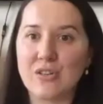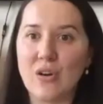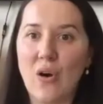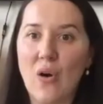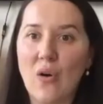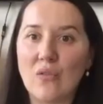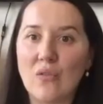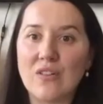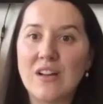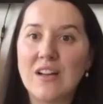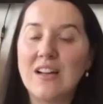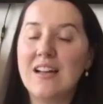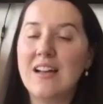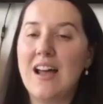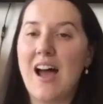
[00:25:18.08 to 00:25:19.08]
of
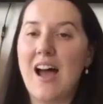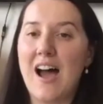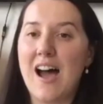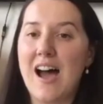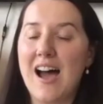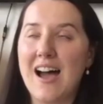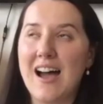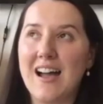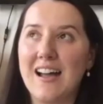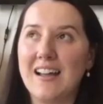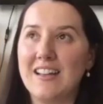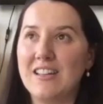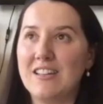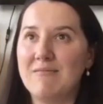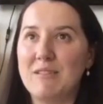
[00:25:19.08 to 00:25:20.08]

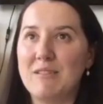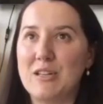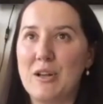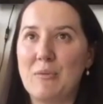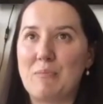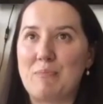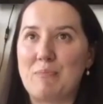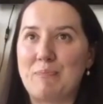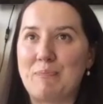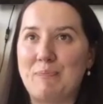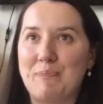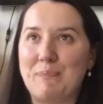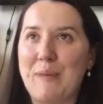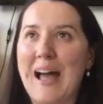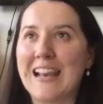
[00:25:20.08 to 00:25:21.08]
you know,
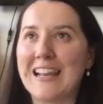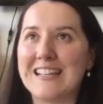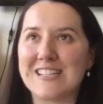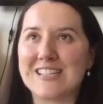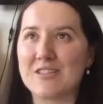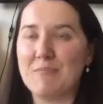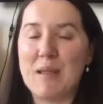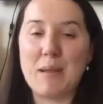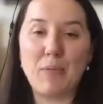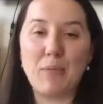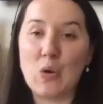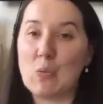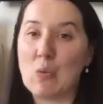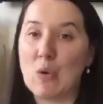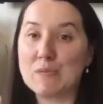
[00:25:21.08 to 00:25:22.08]
balance of people
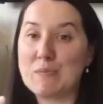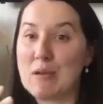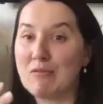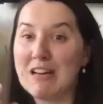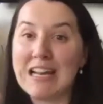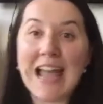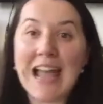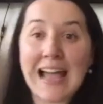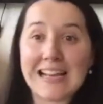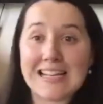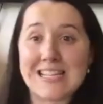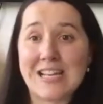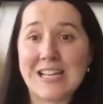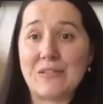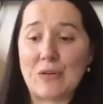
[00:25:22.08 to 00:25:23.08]
who want to be really
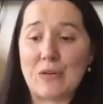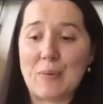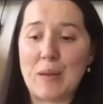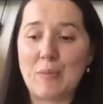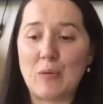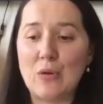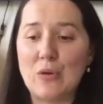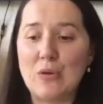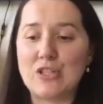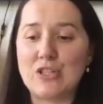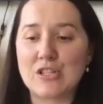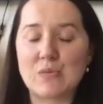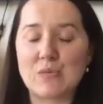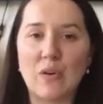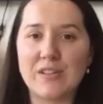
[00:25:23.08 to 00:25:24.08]
active, or people who
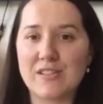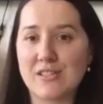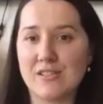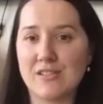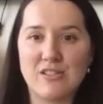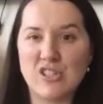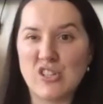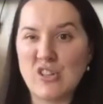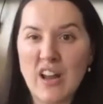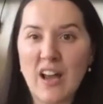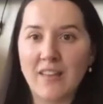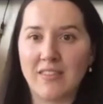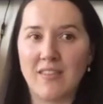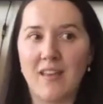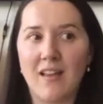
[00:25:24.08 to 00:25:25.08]
just want to do
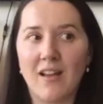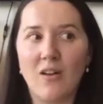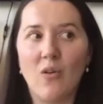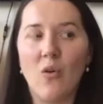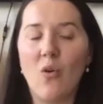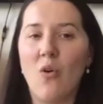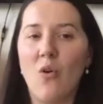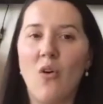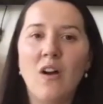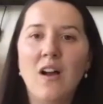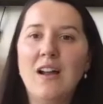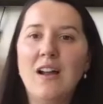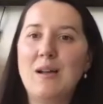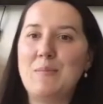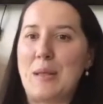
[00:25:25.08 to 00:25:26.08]
nothing, or
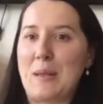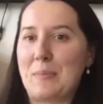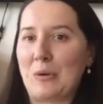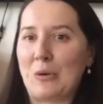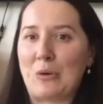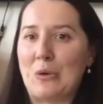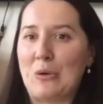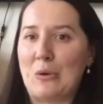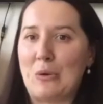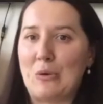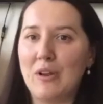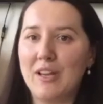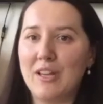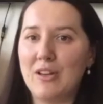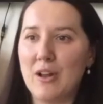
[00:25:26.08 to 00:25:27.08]
people who,
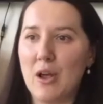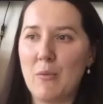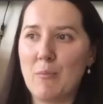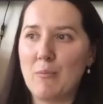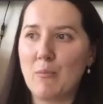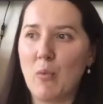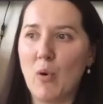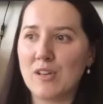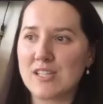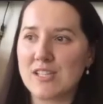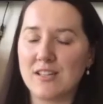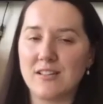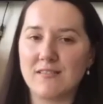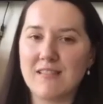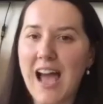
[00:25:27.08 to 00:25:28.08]
you know, want
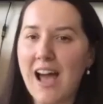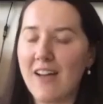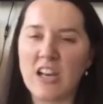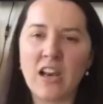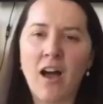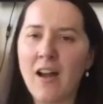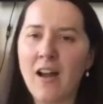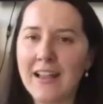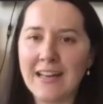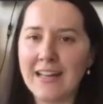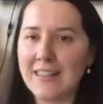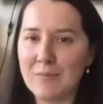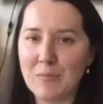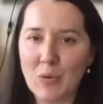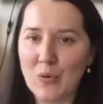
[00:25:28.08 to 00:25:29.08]
to have a lie-in
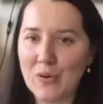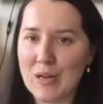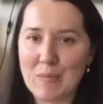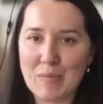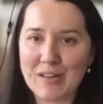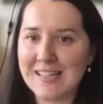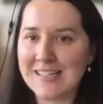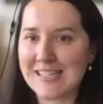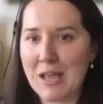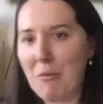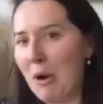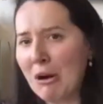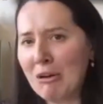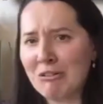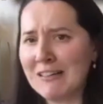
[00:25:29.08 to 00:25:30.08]
in the morning because they
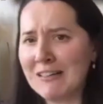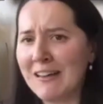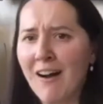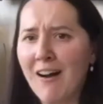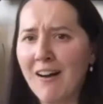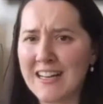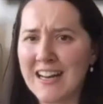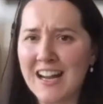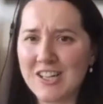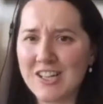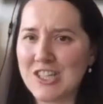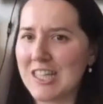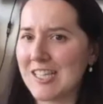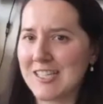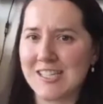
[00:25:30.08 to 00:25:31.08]
work really hard and
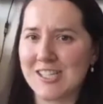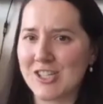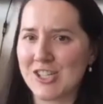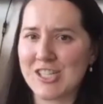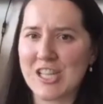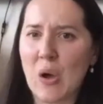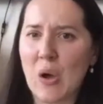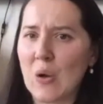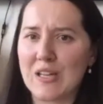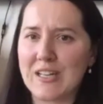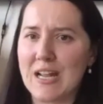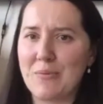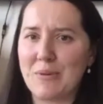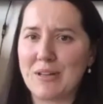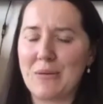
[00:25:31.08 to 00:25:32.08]
actually this is just their
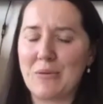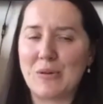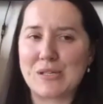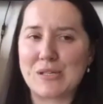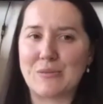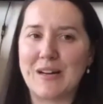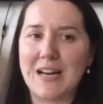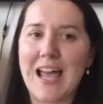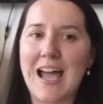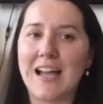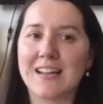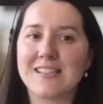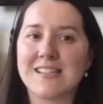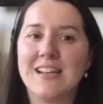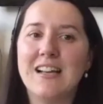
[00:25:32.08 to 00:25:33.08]
holiday where they want to
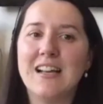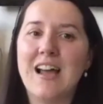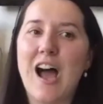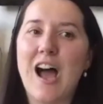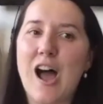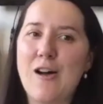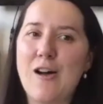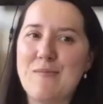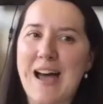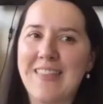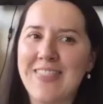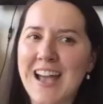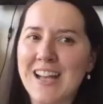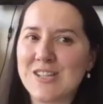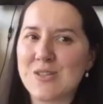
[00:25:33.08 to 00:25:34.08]
relax.
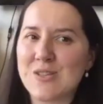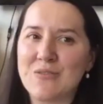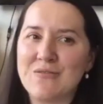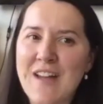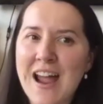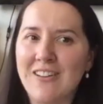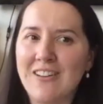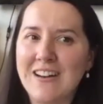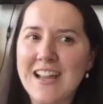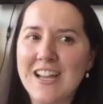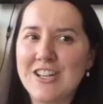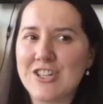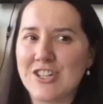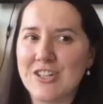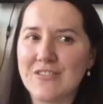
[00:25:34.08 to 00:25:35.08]
And that sort of
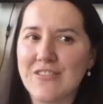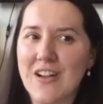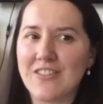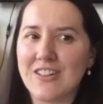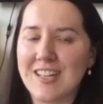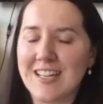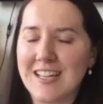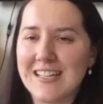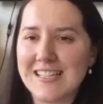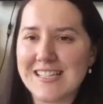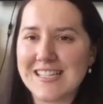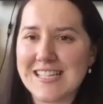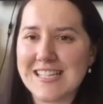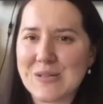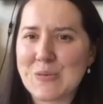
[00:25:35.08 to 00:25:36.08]
variation of everything
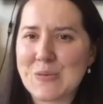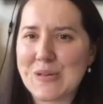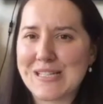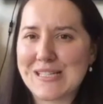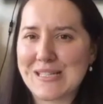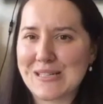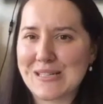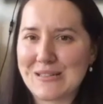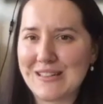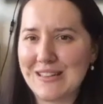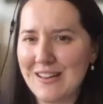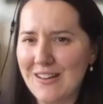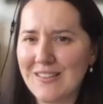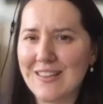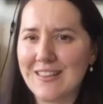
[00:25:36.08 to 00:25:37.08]
is always,
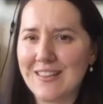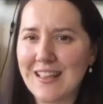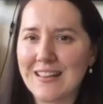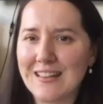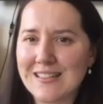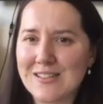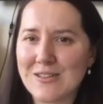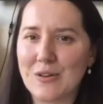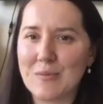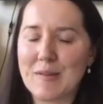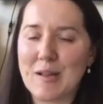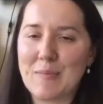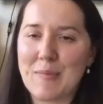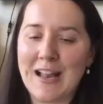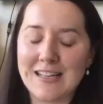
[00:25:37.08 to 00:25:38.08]
you know, the thing that's got to
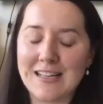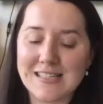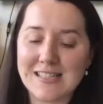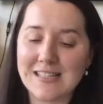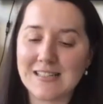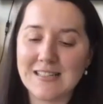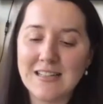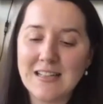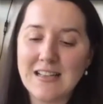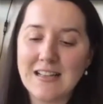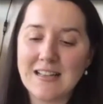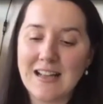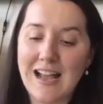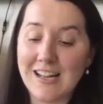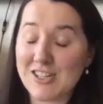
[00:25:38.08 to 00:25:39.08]
be a balance. And
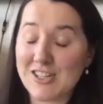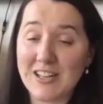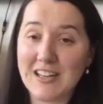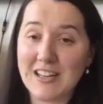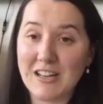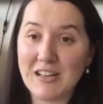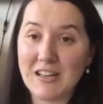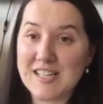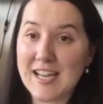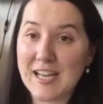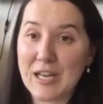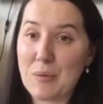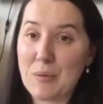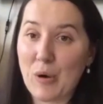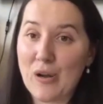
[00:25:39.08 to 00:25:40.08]
actually
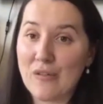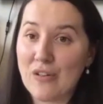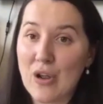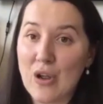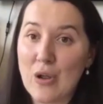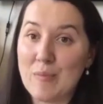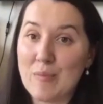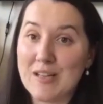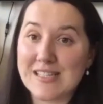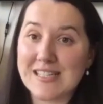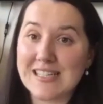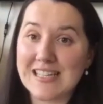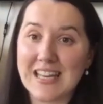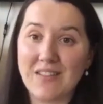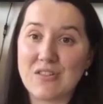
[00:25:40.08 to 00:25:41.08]
taking a private home
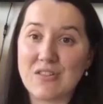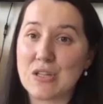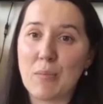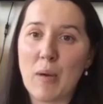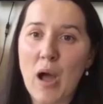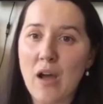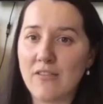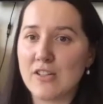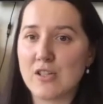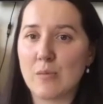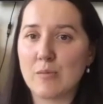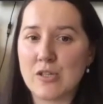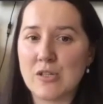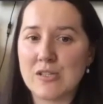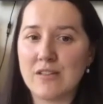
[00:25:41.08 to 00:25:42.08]
gives you the perfect
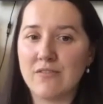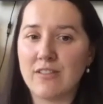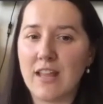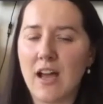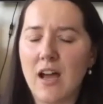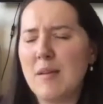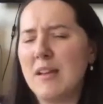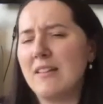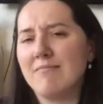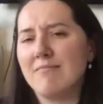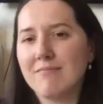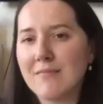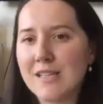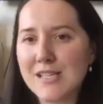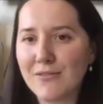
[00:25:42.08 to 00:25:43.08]
opportunity for that. I mean,
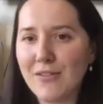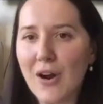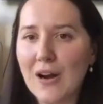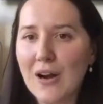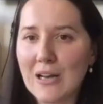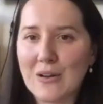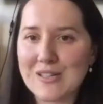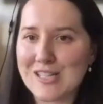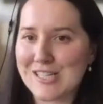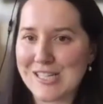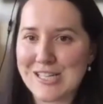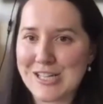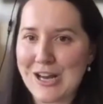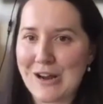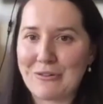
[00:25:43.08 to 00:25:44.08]
safari lodges
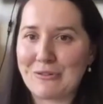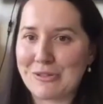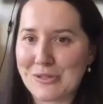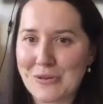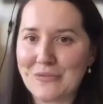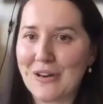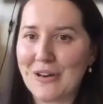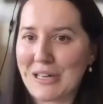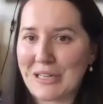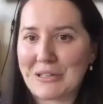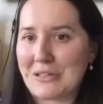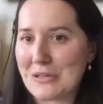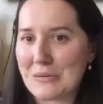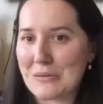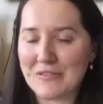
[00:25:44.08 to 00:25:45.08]
in general do a very
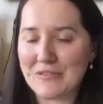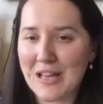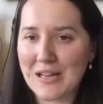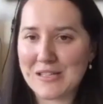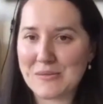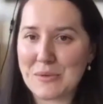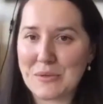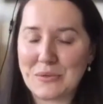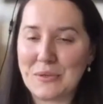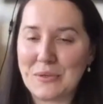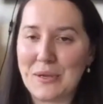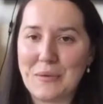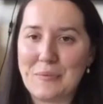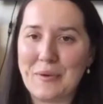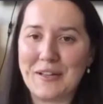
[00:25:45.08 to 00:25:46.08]
good job of that, as we all
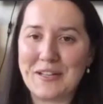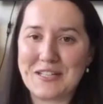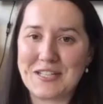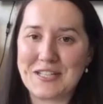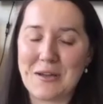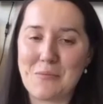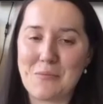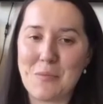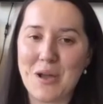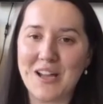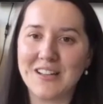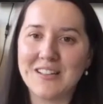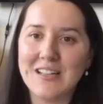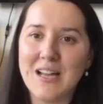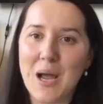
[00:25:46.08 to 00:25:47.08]
know, but
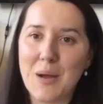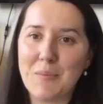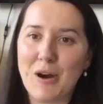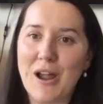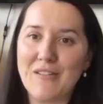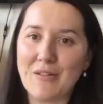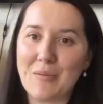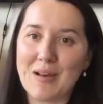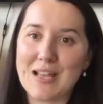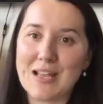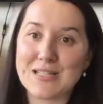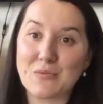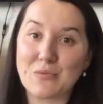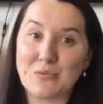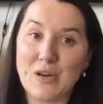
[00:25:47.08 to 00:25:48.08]
a private
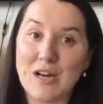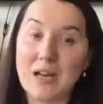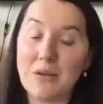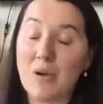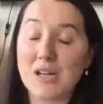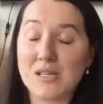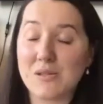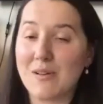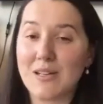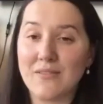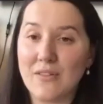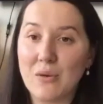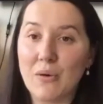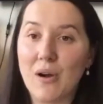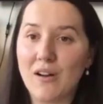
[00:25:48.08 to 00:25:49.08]
place really works well
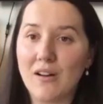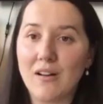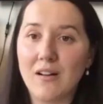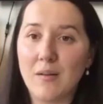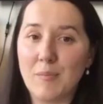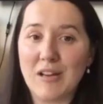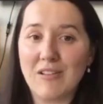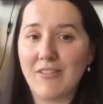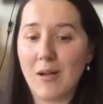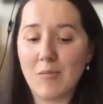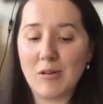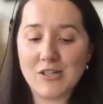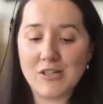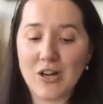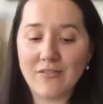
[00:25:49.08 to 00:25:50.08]
if you are a big
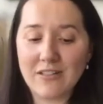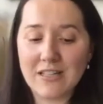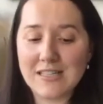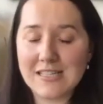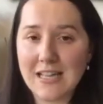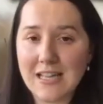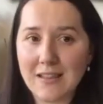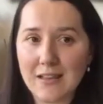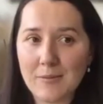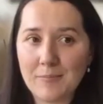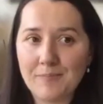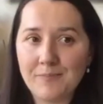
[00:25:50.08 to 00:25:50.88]
family traveling together.